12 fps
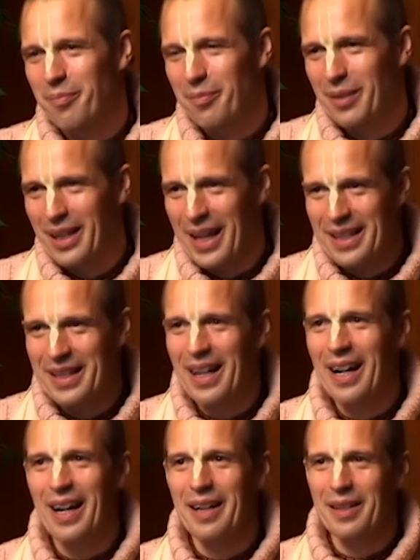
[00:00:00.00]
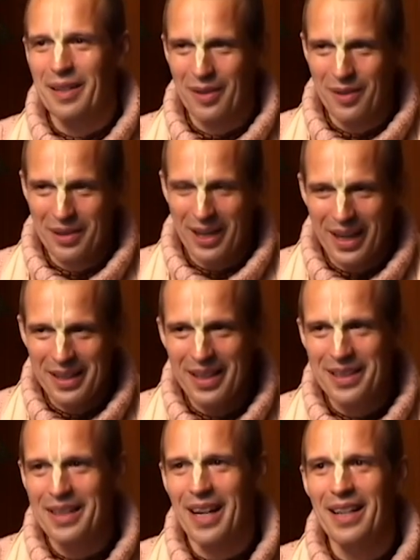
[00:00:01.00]
Later, I could
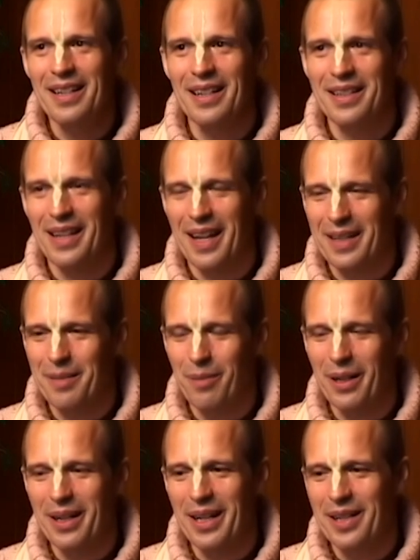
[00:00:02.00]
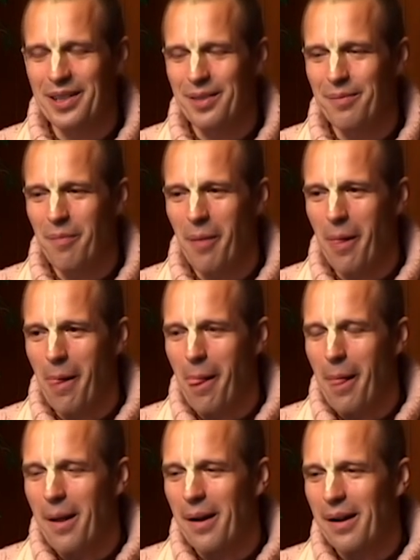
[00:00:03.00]
understand his explanation,
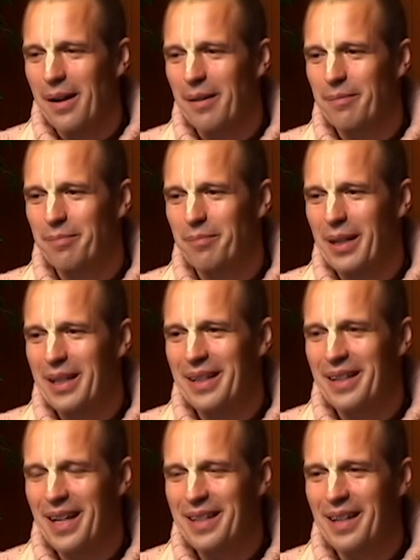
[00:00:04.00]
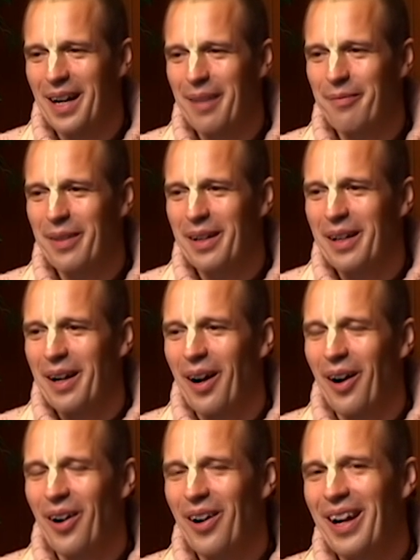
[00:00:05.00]
but at that time,
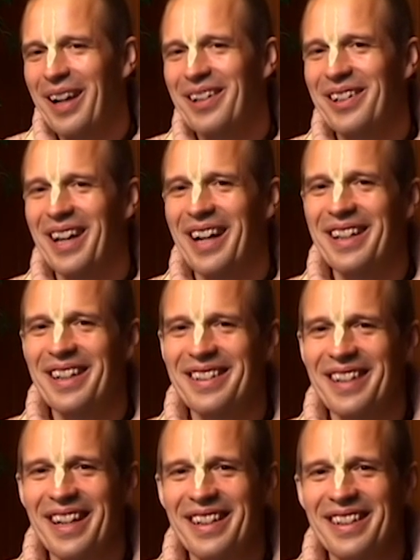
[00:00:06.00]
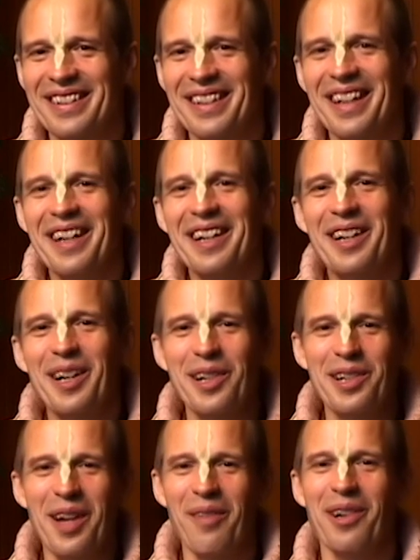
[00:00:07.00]
all I could understand is
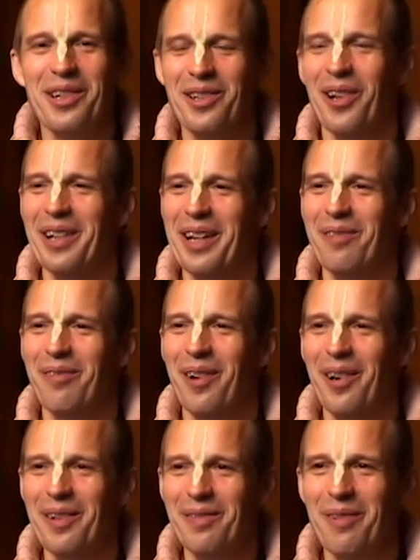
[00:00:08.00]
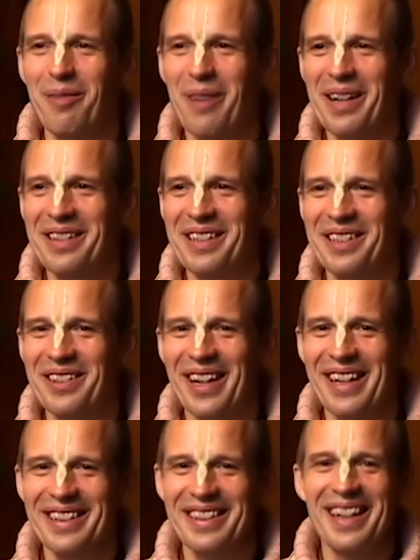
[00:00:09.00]
Krishna was not at fault for my
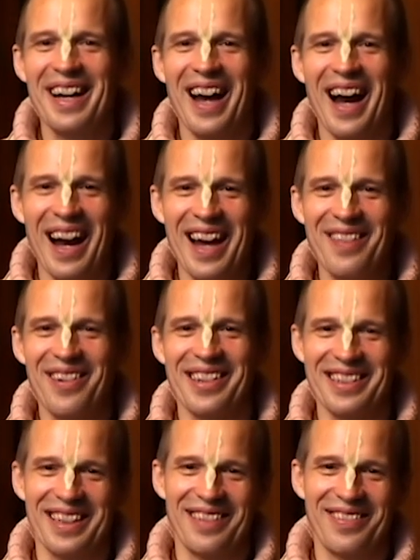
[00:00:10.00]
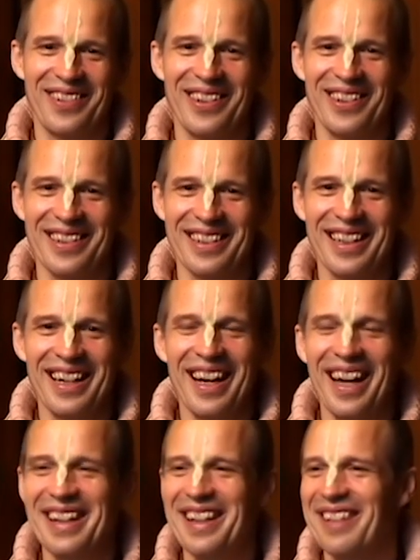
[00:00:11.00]
situation, I was at fault.
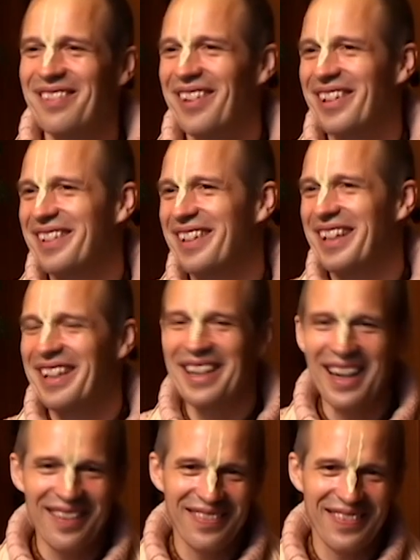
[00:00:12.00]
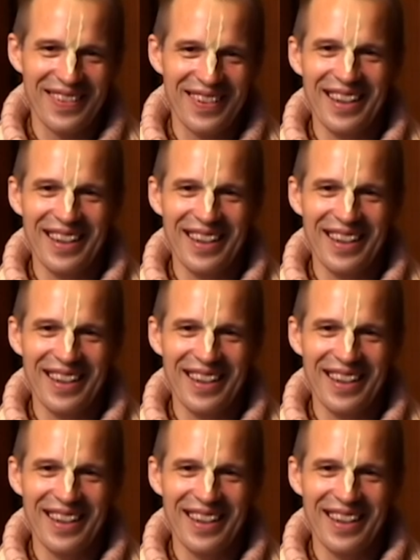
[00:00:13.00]
And that was enough.